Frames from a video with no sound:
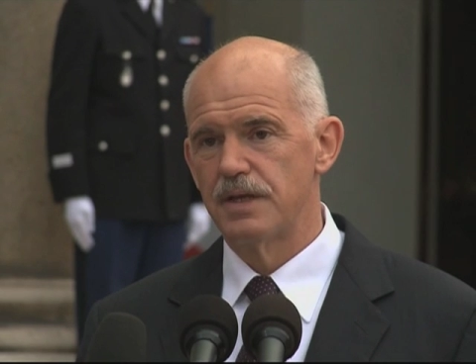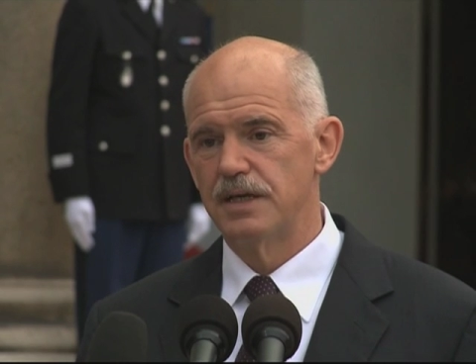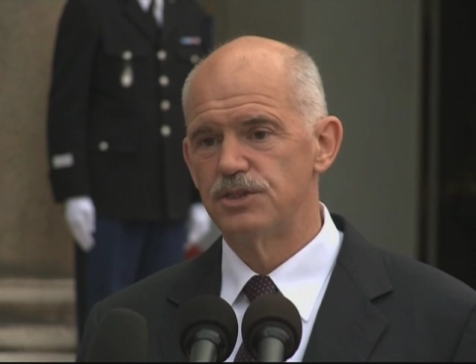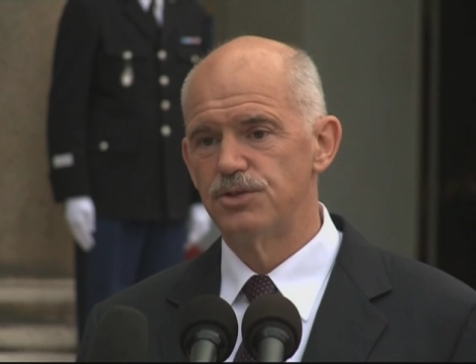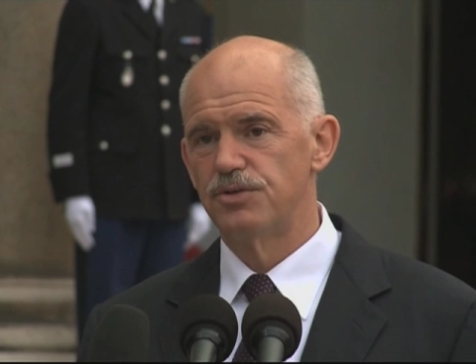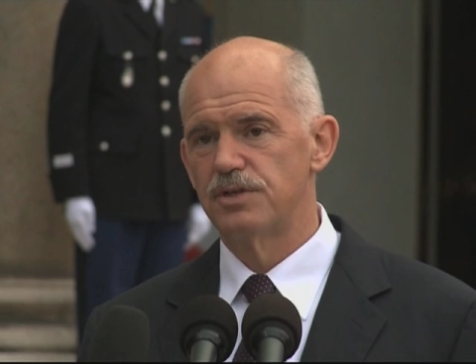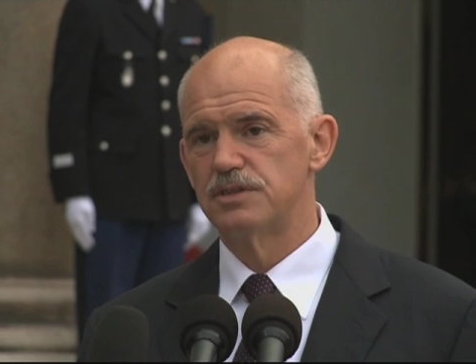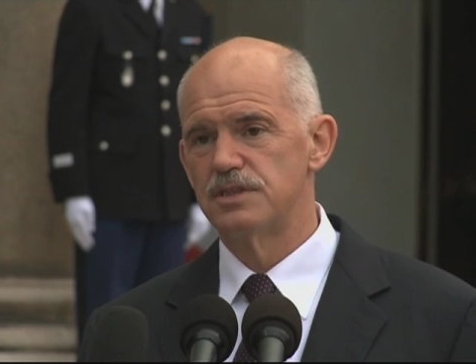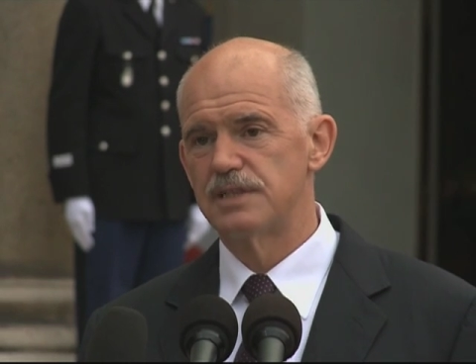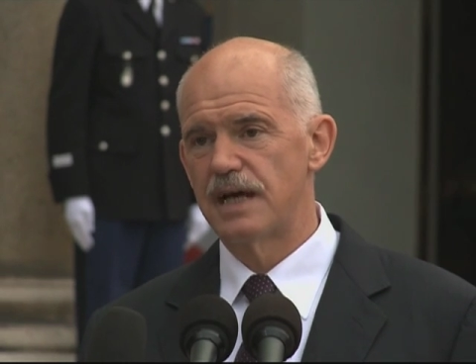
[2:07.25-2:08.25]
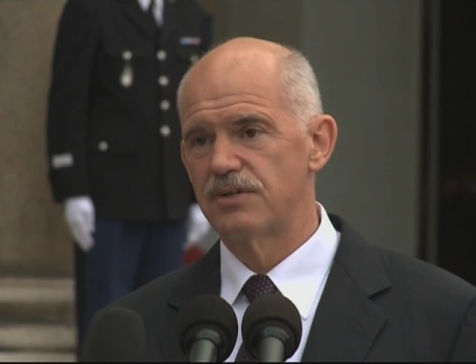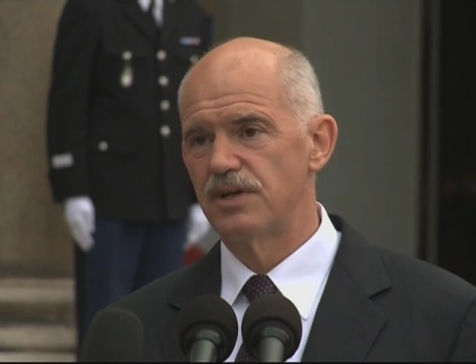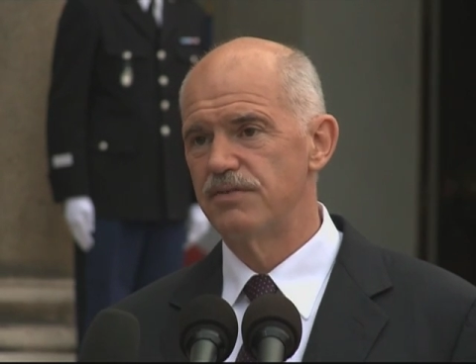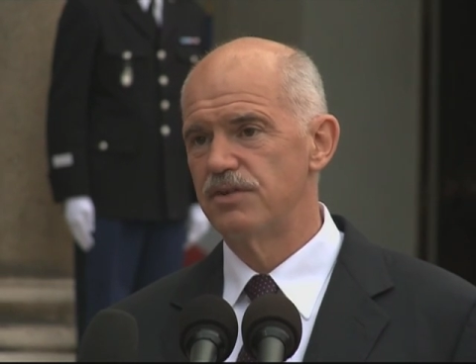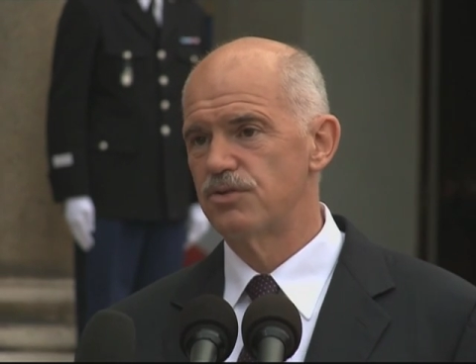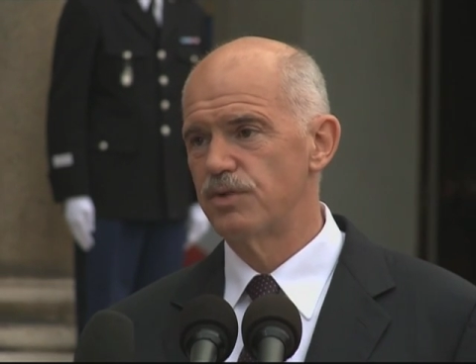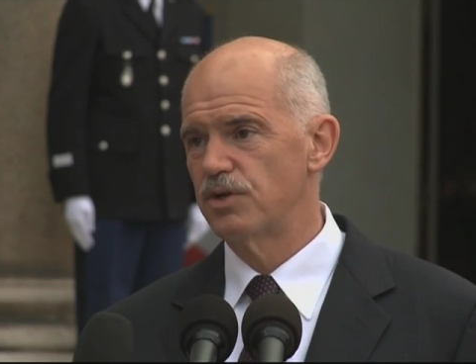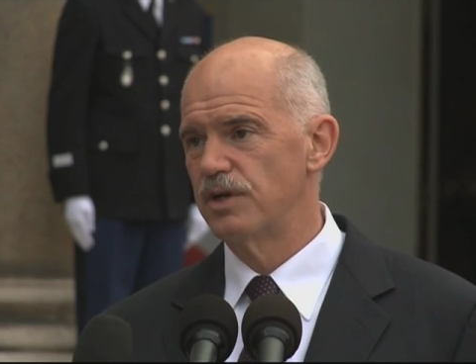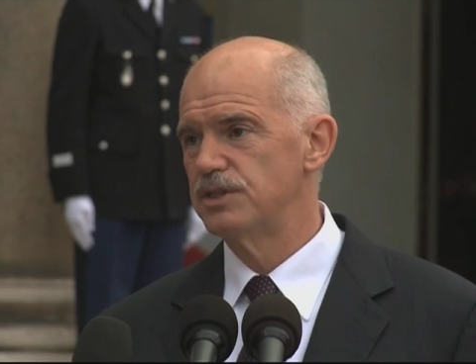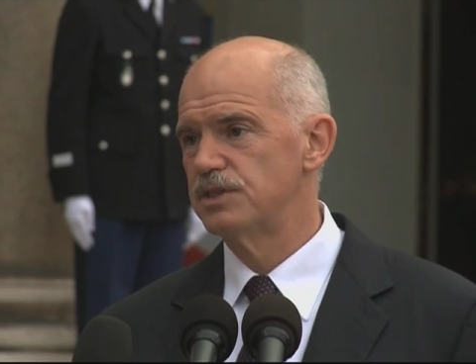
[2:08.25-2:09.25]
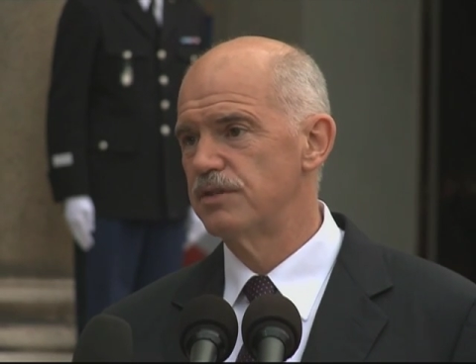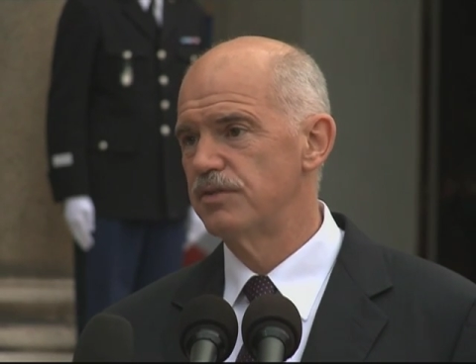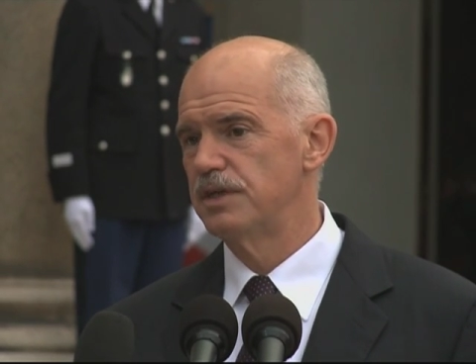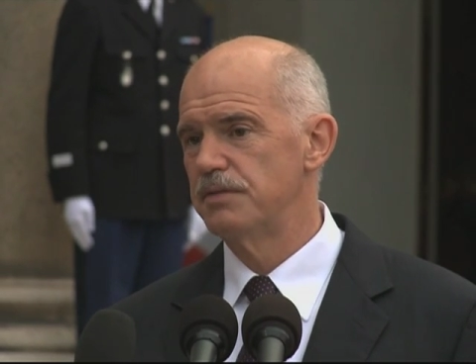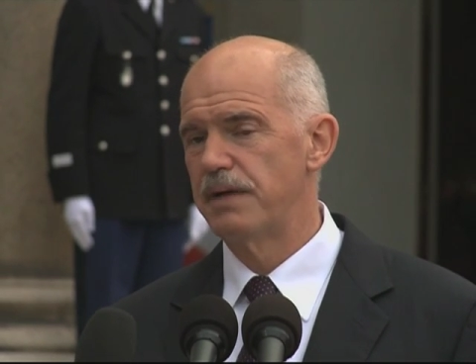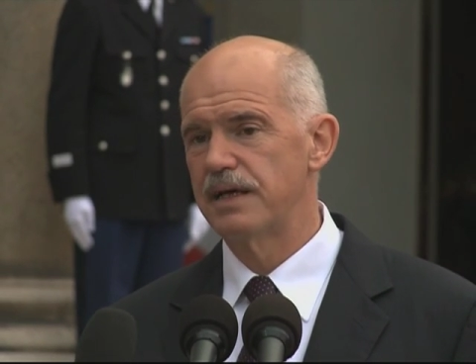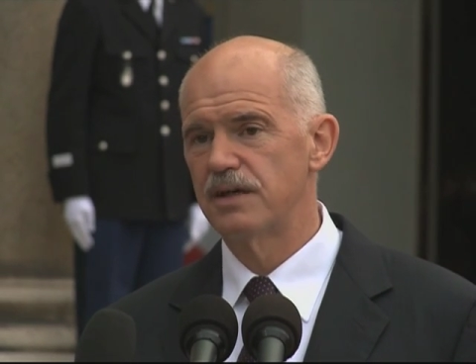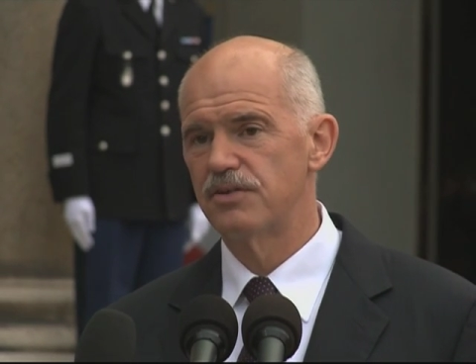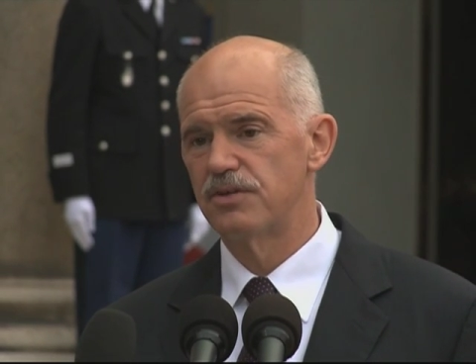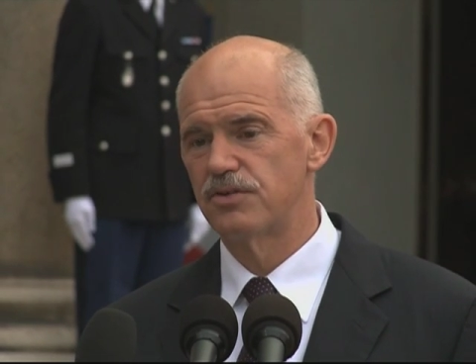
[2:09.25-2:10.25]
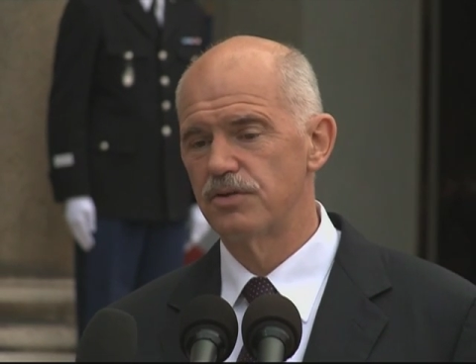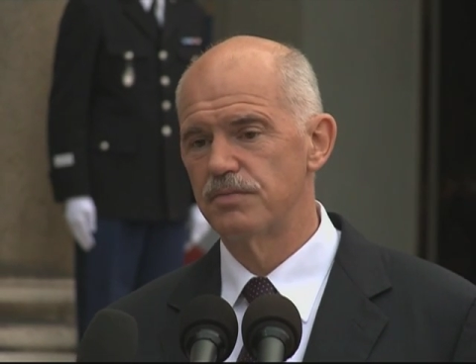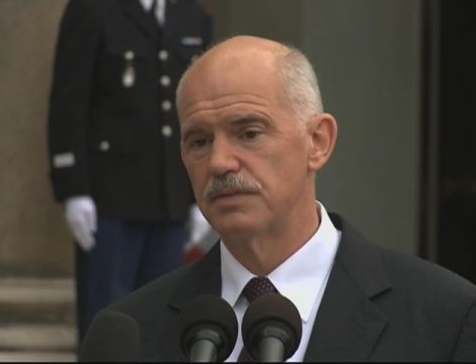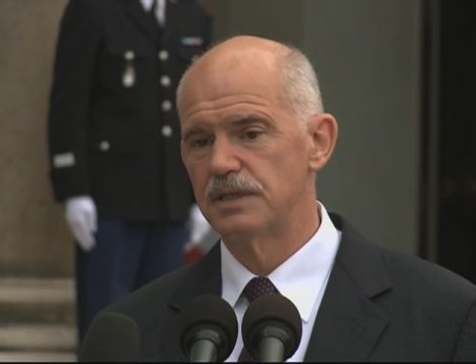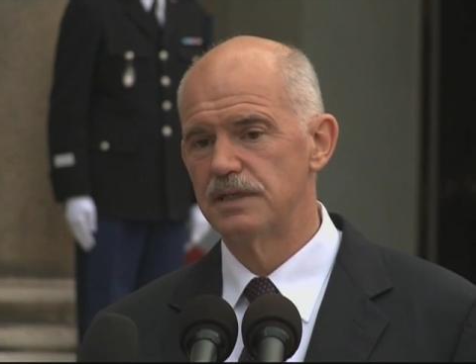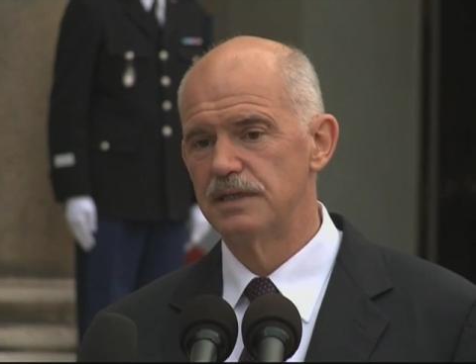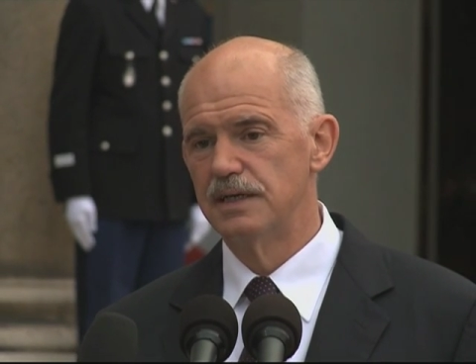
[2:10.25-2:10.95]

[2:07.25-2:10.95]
Issues such as tax havens, regulation of the banking system, the